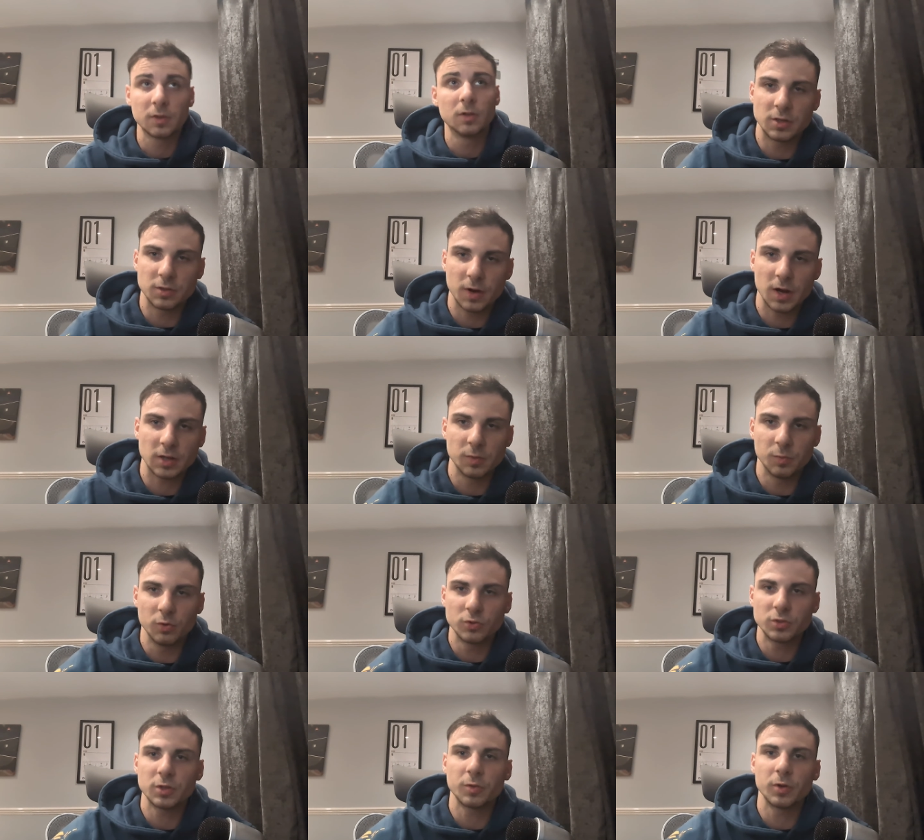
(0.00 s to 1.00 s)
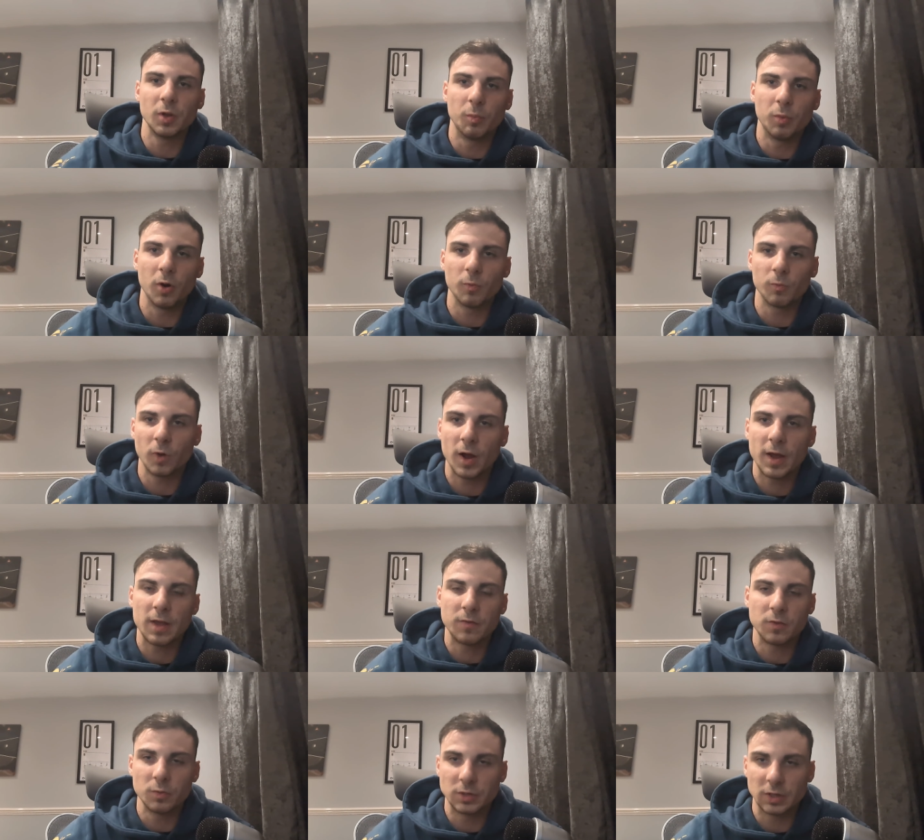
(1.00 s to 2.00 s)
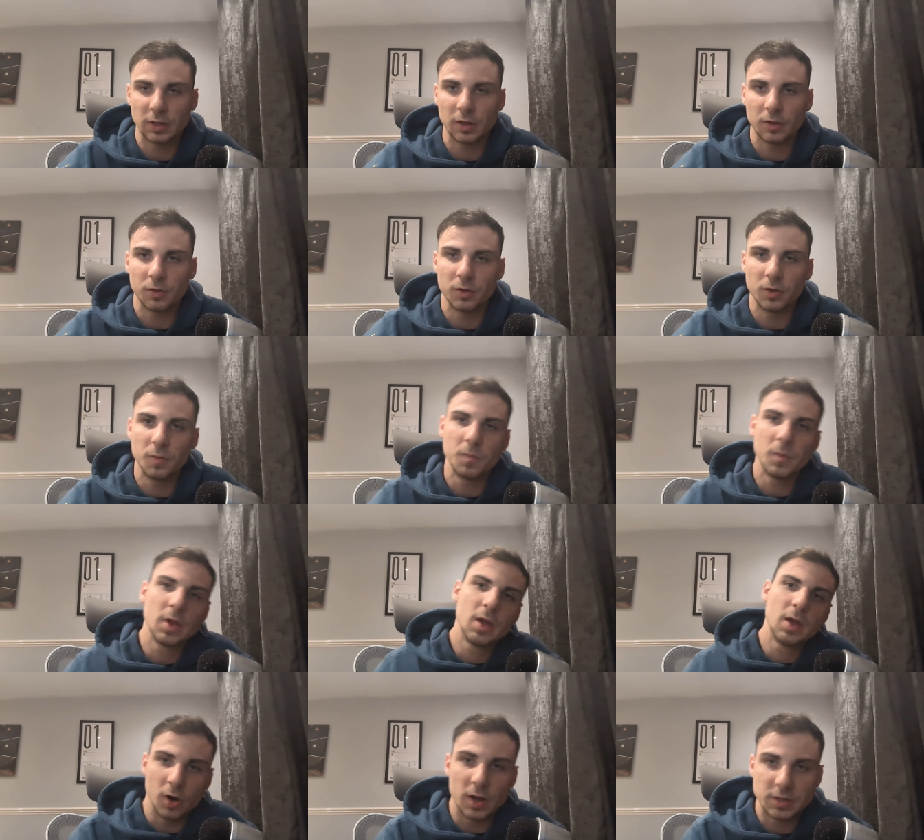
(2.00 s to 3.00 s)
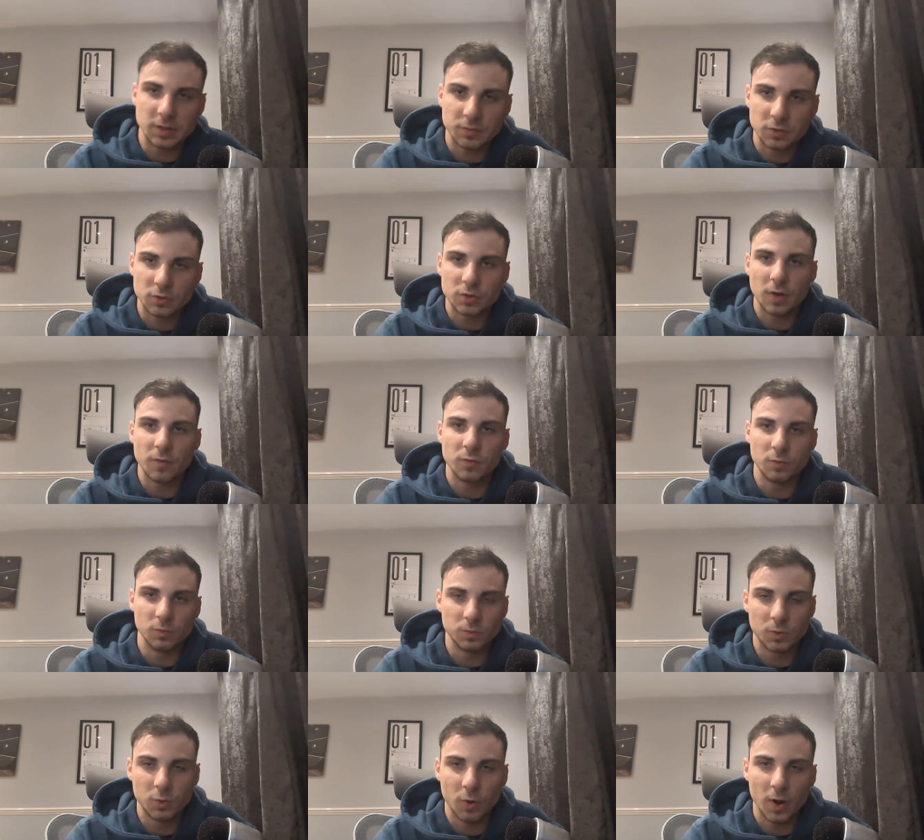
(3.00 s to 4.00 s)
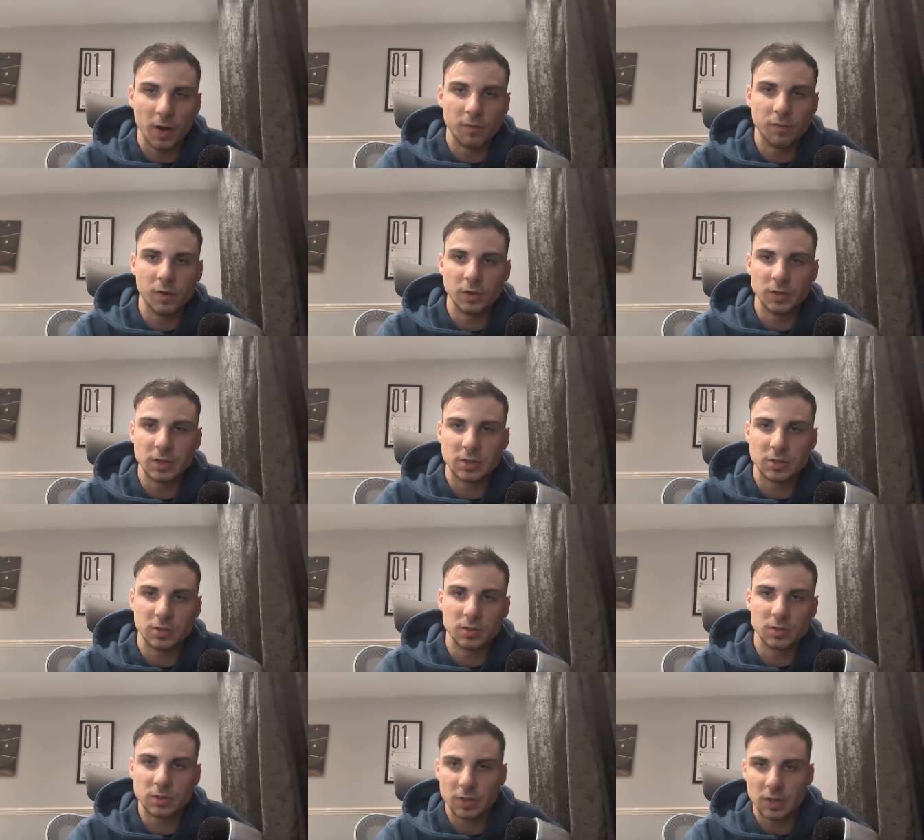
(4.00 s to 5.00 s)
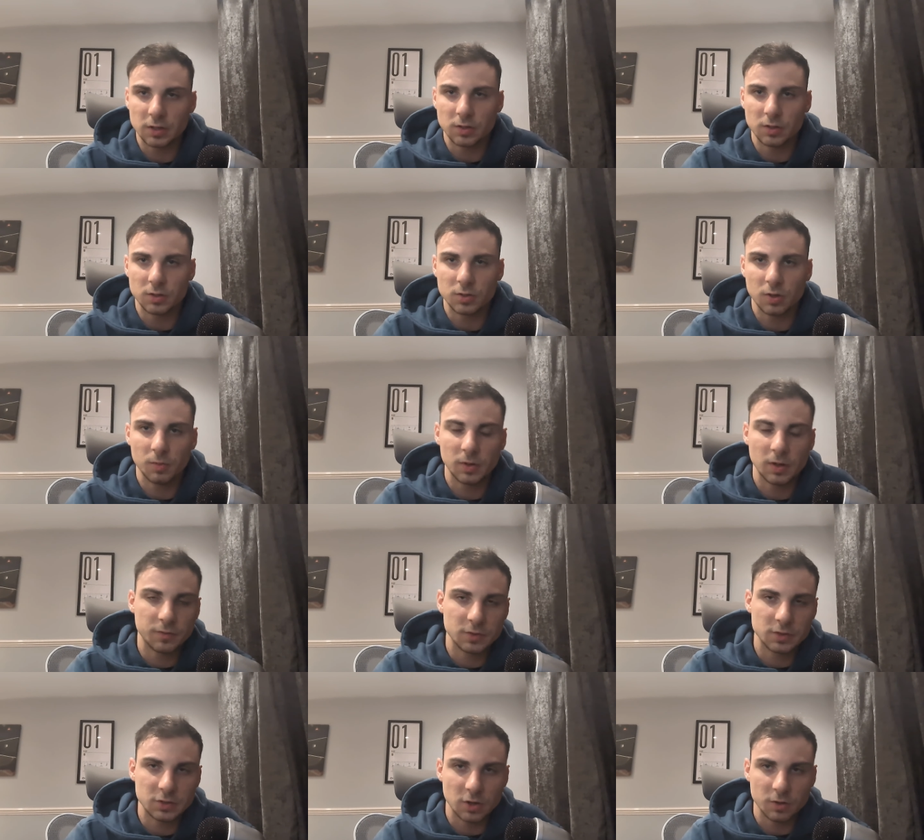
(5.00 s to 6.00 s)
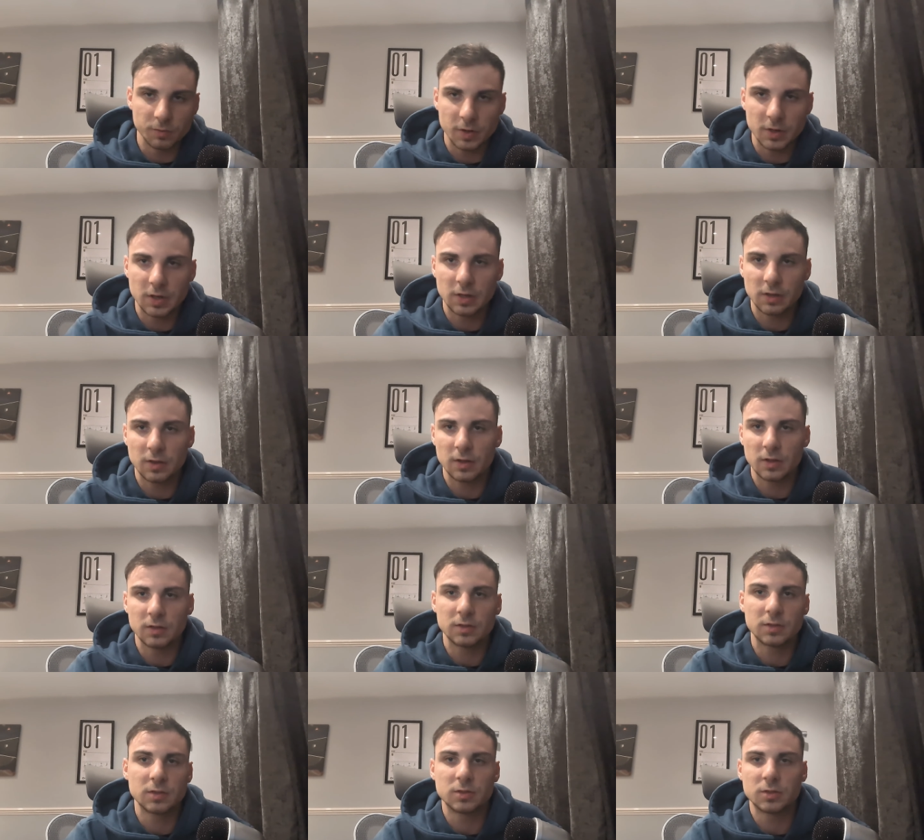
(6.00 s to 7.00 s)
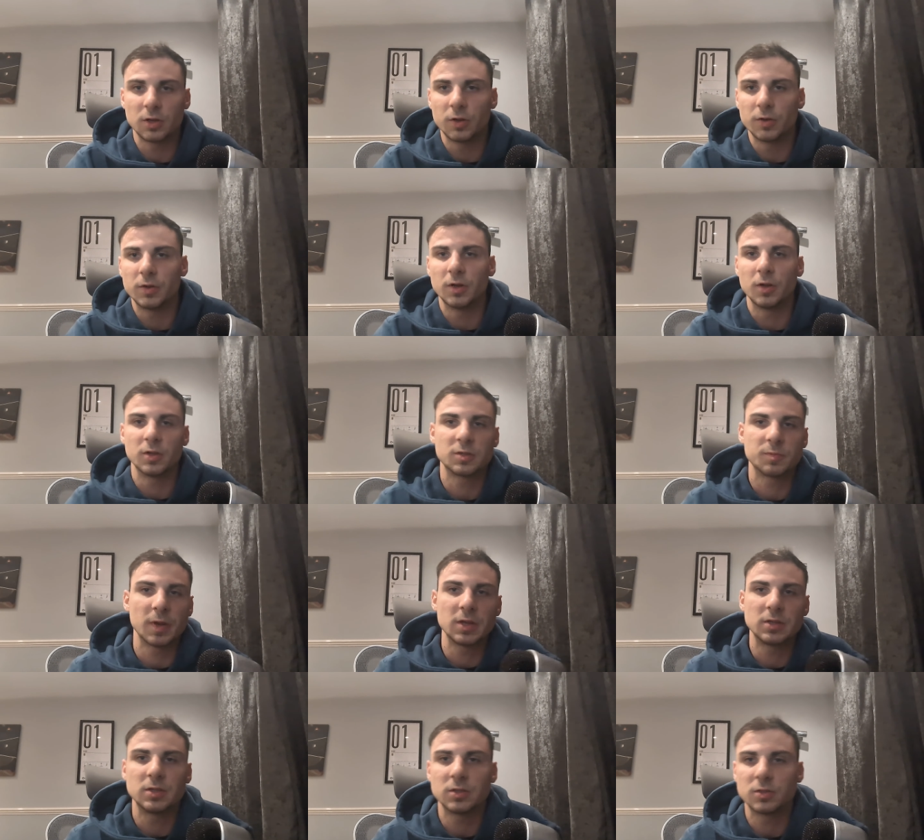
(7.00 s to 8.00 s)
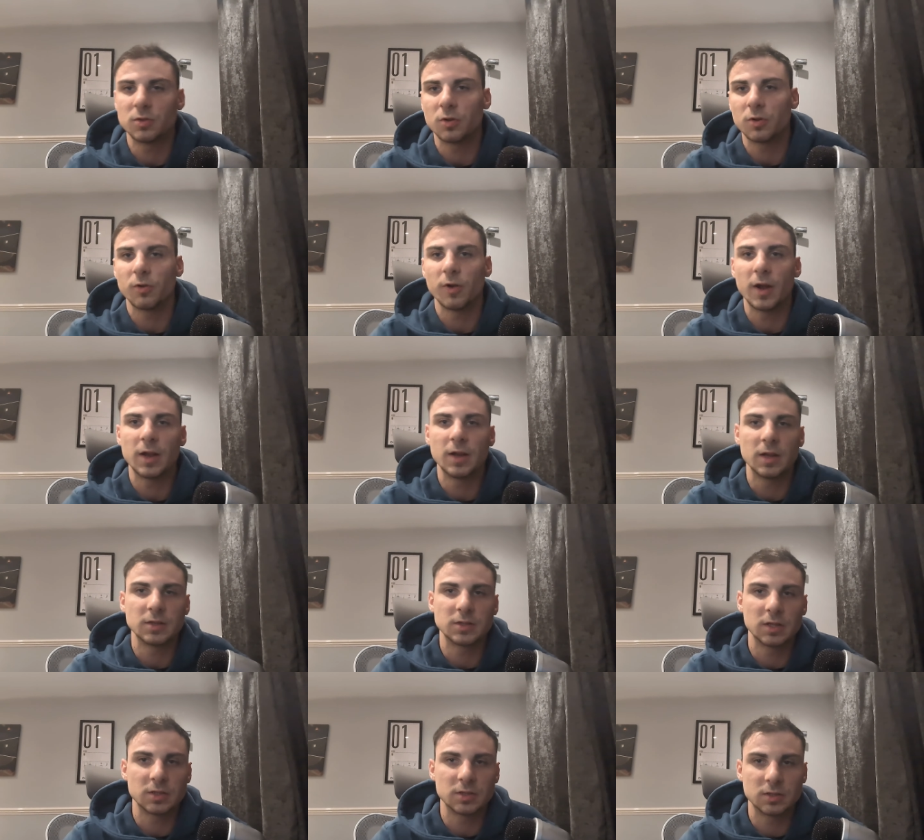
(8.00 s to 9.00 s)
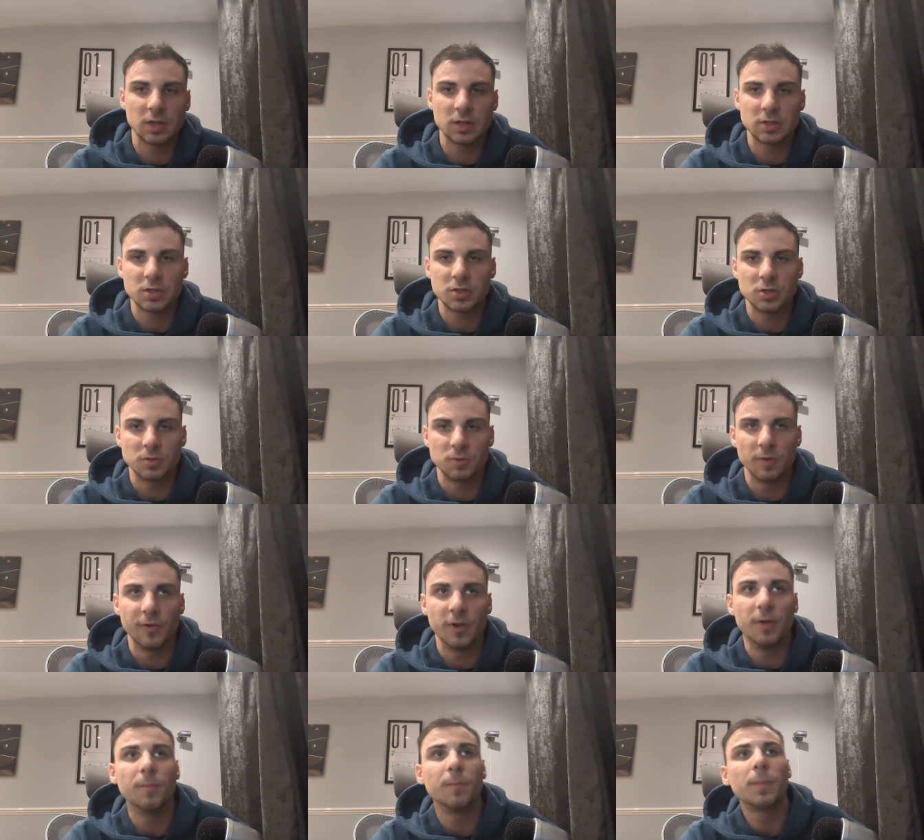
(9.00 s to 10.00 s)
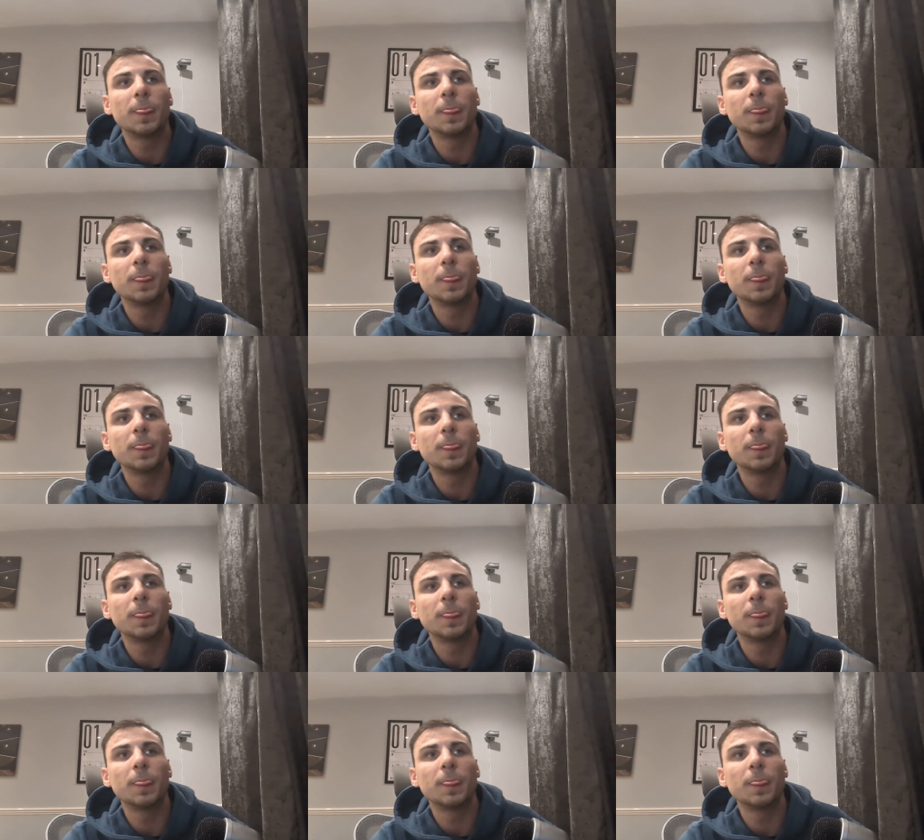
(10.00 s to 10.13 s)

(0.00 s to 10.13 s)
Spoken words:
For interactables that are in the bottom right, if you were to click on them, your eyes have to travel quite a far distance to get to the top left to start reading things, so you know the spacing's not great. There's issues with it.